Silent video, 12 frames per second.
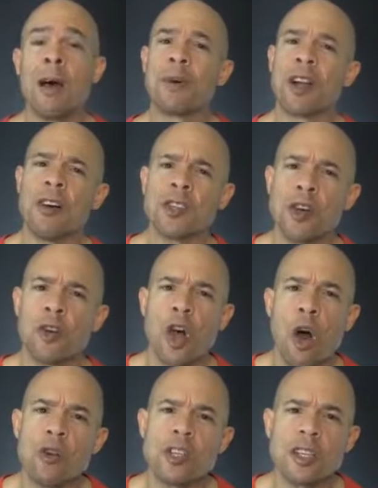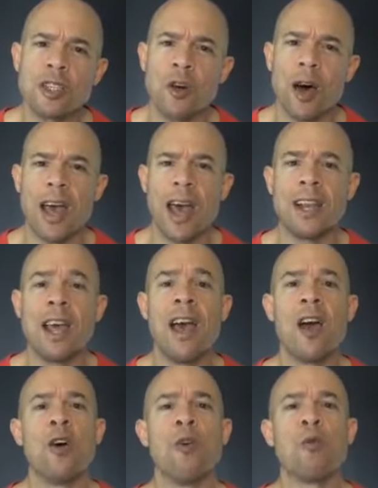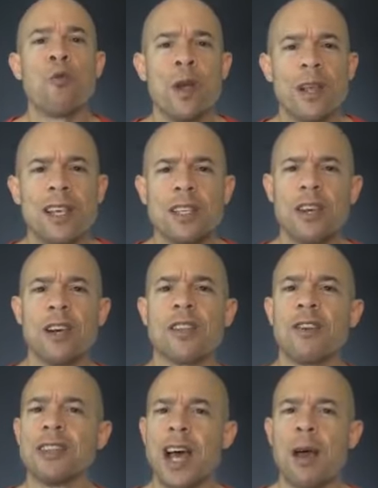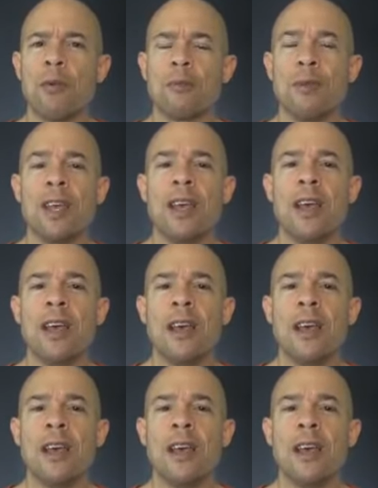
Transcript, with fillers: but also coaches who I had who really took their time with me,